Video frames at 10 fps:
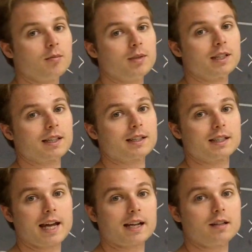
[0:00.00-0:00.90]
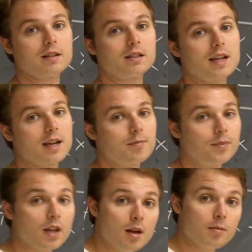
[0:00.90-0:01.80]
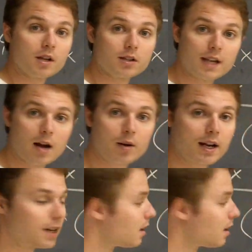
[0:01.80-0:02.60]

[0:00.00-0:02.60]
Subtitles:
end up being exactly the same. Because now what I